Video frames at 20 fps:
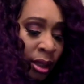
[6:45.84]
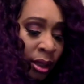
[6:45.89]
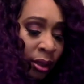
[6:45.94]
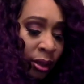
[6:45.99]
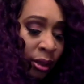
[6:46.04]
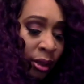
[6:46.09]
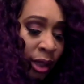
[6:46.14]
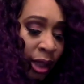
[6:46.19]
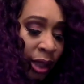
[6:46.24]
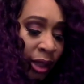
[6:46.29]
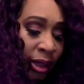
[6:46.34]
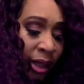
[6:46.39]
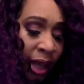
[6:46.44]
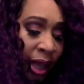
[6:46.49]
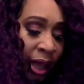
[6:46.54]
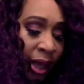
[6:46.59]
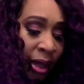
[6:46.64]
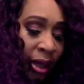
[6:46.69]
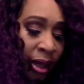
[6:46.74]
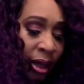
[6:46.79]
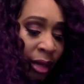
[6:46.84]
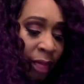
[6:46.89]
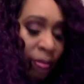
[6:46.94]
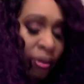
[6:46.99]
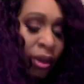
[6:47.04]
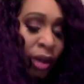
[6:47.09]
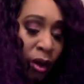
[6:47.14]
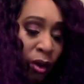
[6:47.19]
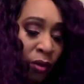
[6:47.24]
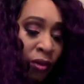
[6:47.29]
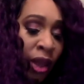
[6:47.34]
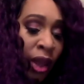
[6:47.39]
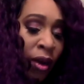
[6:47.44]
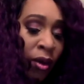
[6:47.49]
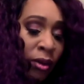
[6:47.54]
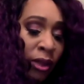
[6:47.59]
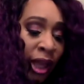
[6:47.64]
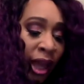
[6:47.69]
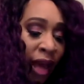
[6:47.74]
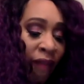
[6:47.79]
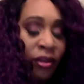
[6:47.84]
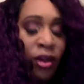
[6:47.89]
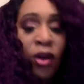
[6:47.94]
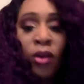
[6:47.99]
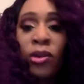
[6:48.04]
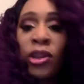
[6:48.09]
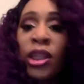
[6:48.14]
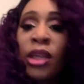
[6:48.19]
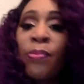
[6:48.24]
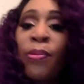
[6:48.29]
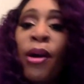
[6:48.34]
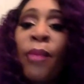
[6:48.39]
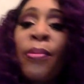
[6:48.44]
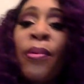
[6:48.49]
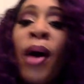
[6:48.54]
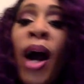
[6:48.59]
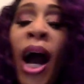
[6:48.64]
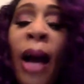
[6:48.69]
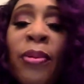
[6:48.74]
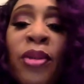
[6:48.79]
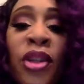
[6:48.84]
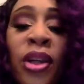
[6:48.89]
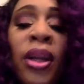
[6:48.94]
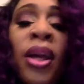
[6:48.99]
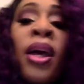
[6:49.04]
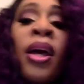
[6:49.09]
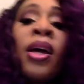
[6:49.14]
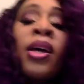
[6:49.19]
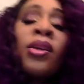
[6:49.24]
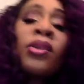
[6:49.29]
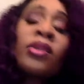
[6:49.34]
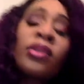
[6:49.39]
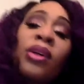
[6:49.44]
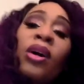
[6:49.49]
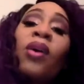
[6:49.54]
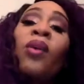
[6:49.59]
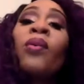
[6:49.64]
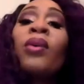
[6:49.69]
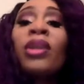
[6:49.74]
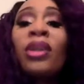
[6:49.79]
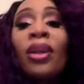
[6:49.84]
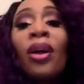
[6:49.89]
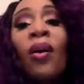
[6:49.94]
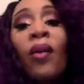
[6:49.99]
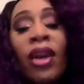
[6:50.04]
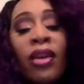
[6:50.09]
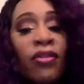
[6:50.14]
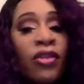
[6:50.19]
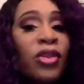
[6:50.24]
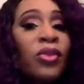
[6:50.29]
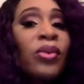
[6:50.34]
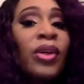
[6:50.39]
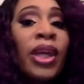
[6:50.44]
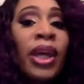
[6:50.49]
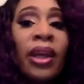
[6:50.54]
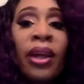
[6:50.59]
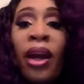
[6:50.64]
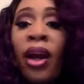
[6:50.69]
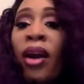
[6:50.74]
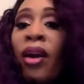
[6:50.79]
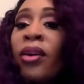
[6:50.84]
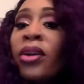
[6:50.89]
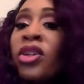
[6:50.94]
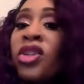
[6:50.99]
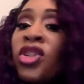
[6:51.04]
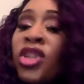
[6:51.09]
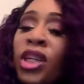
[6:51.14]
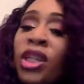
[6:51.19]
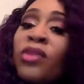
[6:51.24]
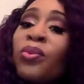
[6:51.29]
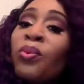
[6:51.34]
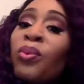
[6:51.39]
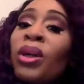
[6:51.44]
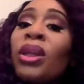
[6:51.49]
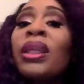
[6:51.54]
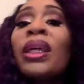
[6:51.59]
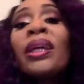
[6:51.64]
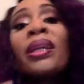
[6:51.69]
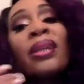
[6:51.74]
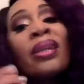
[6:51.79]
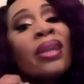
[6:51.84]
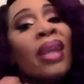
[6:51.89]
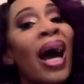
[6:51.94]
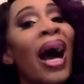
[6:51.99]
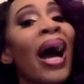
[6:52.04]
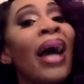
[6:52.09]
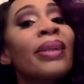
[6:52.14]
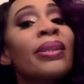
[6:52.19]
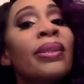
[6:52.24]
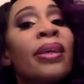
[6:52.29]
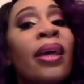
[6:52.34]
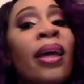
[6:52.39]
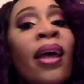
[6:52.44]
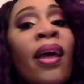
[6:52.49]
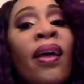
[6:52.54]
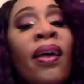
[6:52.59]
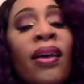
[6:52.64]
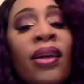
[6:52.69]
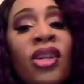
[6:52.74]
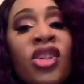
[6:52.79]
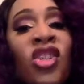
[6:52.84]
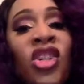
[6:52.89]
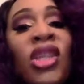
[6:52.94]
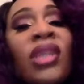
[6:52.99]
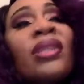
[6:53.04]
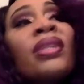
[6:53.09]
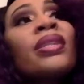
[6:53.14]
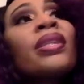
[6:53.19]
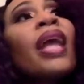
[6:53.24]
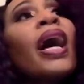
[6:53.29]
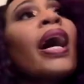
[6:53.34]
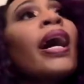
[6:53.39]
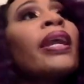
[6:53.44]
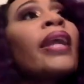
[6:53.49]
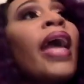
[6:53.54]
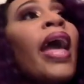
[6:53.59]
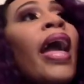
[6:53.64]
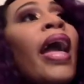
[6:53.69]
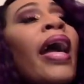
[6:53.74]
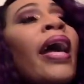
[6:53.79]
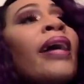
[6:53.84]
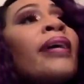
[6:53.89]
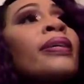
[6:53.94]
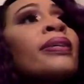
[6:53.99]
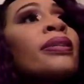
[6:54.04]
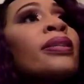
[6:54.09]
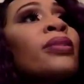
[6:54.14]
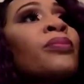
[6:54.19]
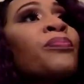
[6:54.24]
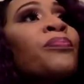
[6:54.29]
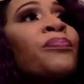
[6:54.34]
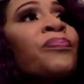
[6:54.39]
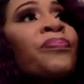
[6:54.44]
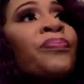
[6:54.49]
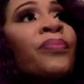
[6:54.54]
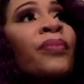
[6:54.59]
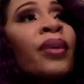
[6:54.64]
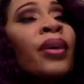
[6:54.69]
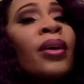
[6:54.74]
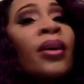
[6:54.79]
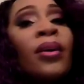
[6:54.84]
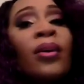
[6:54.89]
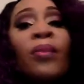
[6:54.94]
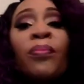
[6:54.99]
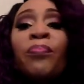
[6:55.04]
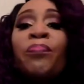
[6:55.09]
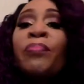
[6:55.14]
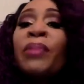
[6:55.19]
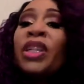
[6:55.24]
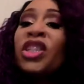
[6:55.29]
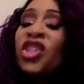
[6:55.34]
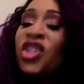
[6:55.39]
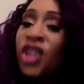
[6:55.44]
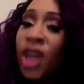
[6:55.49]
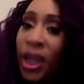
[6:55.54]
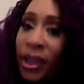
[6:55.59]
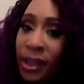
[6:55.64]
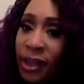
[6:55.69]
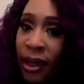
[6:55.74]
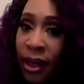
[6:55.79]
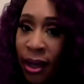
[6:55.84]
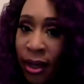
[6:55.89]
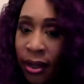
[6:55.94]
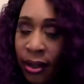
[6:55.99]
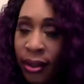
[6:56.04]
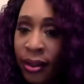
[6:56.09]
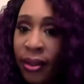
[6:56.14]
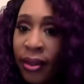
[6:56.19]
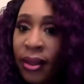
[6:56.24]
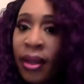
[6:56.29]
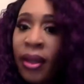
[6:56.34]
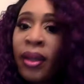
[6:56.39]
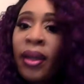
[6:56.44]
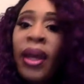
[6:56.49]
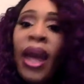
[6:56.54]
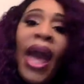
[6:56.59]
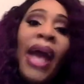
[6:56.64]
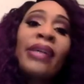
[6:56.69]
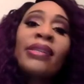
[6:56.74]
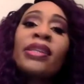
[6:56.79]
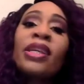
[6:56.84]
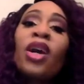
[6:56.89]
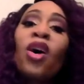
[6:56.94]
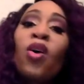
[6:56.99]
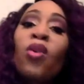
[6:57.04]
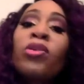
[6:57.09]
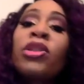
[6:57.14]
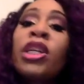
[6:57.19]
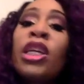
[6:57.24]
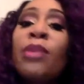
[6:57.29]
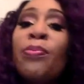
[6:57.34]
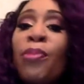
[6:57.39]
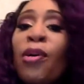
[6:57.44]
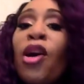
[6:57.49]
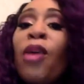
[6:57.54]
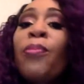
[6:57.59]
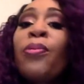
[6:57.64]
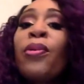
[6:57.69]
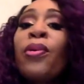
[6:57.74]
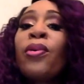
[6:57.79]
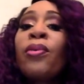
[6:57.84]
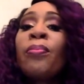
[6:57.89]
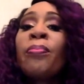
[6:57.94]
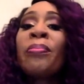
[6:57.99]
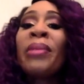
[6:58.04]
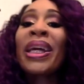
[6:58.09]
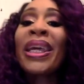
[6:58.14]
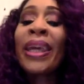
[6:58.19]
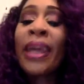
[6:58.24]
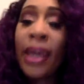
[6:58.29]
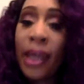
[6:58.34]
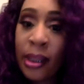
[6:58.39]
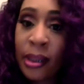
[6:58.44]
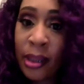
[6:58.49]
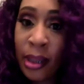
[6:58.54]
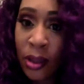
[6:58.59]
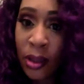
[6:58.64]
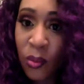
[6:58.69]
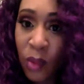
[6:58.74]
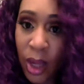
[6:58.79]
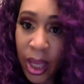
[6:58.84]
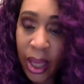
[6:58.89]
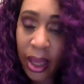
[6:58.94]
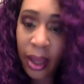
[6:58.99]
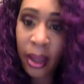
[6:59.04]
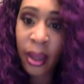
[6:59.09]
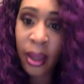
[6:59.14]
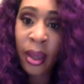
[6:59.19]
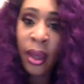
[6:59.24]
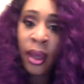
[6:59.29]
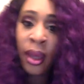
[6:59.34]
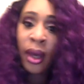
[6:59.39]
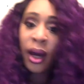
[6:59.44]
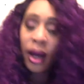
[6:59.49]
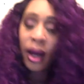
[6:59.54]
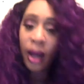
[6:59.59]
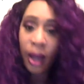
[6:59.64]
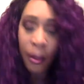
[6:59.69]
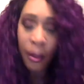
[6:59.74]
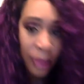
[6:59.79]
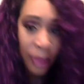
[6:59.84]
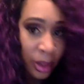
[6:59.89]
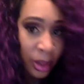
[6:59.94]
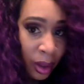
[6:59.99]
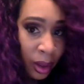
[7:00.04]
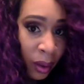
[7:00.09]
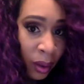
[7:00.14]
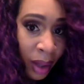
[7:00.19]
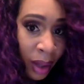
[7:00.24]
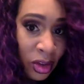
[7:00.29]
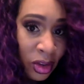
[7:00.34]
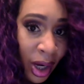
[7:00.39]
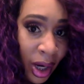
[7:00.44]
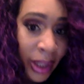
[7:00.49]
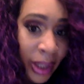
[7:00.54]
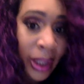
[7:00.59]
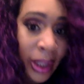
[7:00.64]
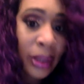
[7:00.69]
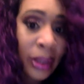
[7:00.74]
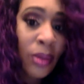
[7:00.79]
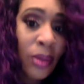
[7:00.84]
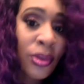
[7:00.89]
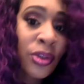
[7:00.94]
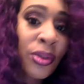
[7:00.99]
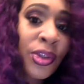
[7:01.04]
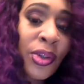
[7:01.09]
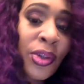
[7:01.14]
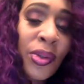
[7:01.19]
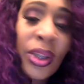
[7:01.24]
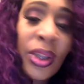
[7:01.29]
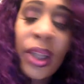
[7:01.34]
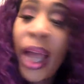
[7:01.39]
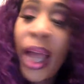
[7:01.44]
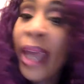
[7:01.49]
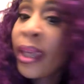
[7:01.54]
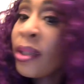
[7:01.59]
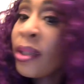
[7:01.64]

look at that. Um, no, they only have an O T purple option. So, you know, if you get her, she's really not, she's not as magenta as the O T purple Mackenzie wig. Um, you know, I'll try to get closer so the light